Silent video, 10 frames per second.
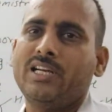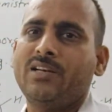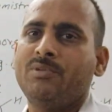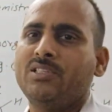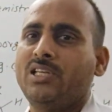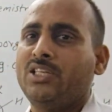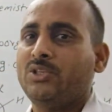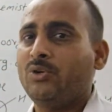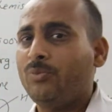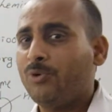that means there is
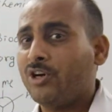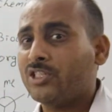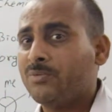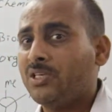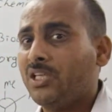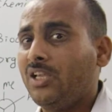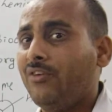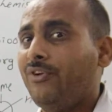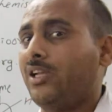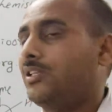no proximity
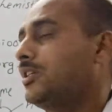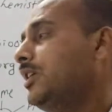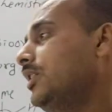effect,